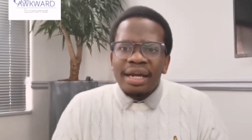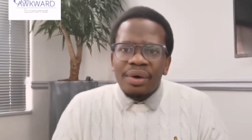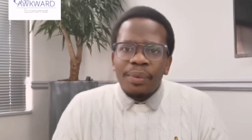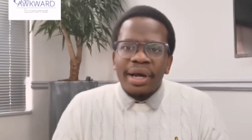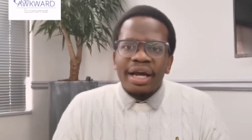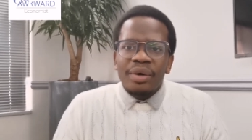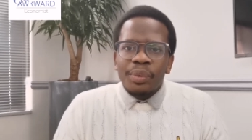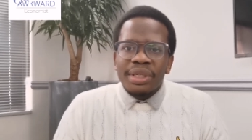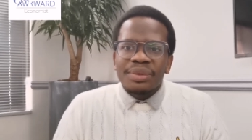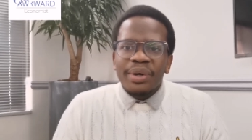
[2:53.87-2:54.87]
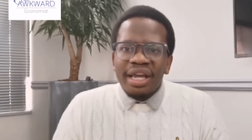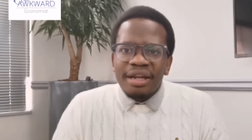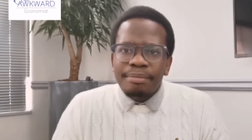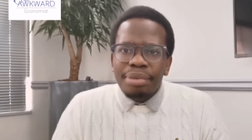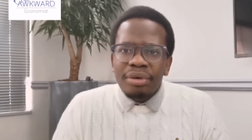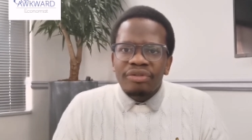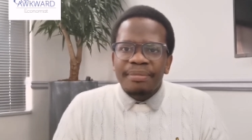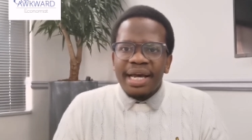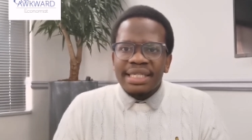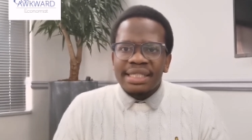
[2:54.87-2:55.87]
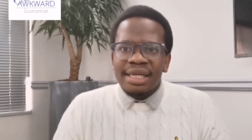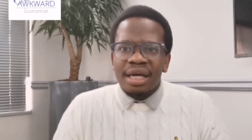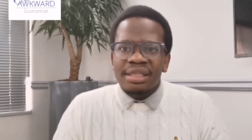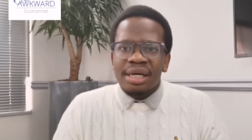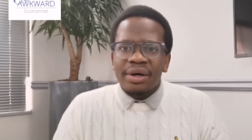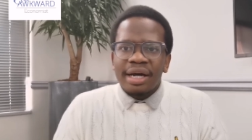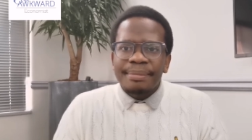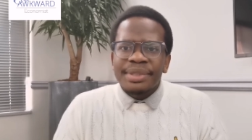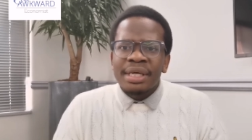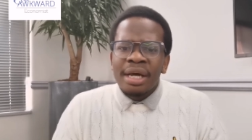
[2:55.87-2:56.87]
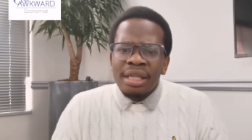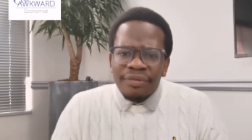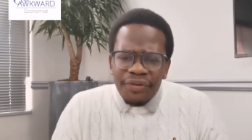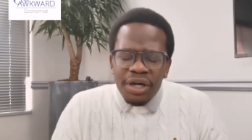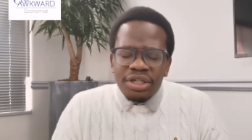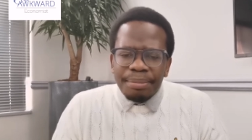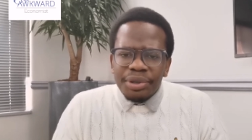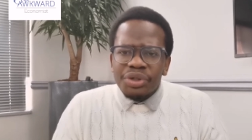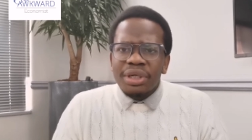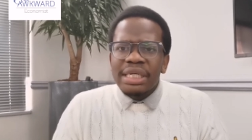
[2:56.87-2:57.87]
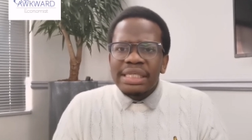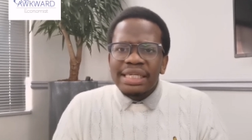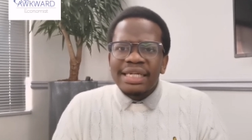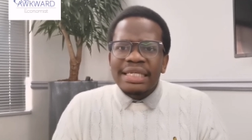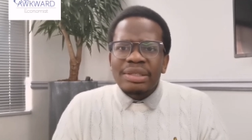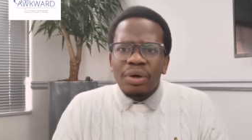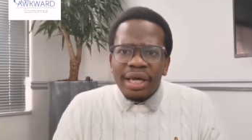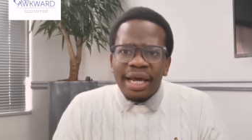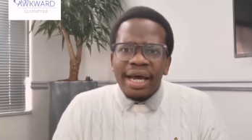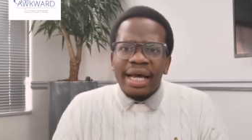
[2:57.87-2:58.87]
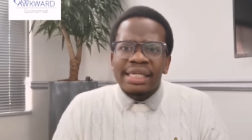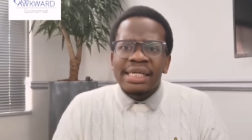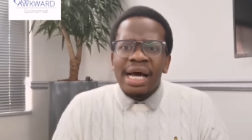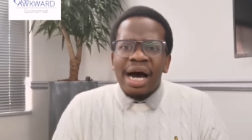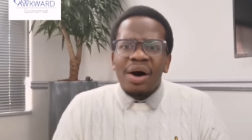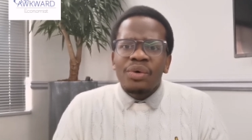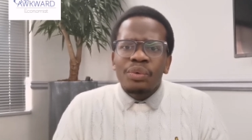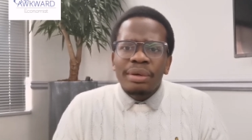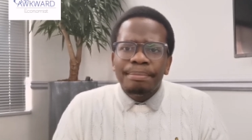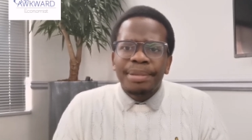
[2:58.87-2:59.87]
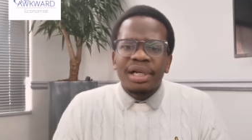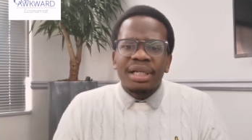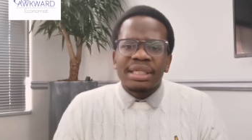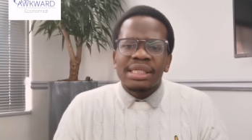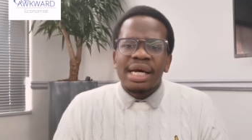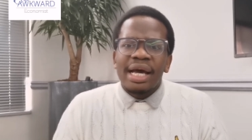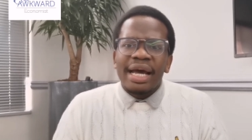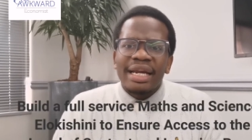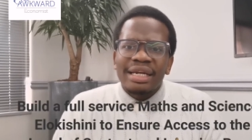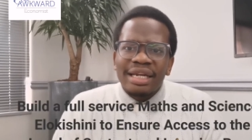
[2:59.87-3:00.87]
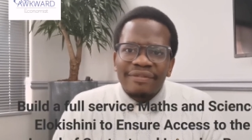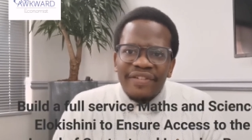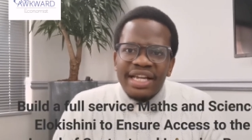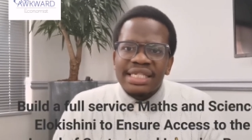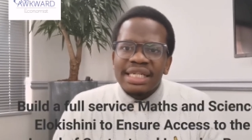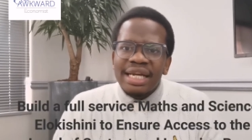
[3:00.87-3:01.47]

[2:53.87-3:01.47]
in a way in which we can improve maths and science outcomes. The first opportunity is looking at how do we build and invest